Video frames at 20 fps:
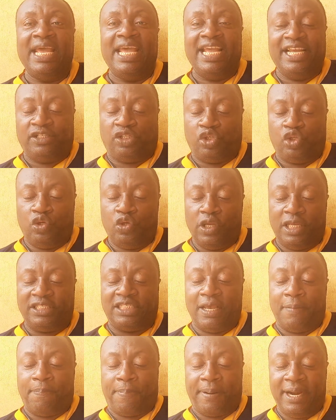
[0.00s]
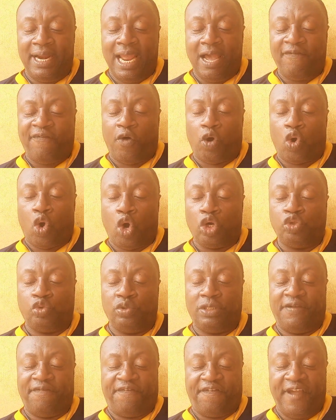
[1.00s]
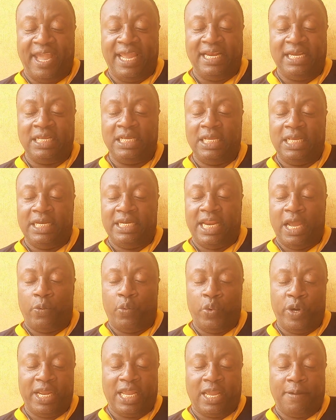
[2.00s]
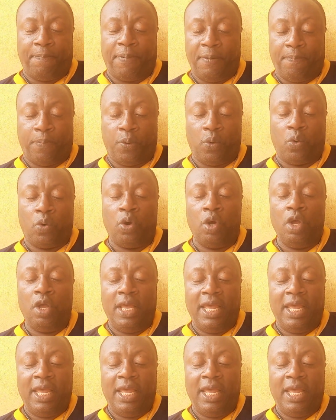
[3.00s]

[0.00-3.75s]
It's a prayer for God to defend the weak people,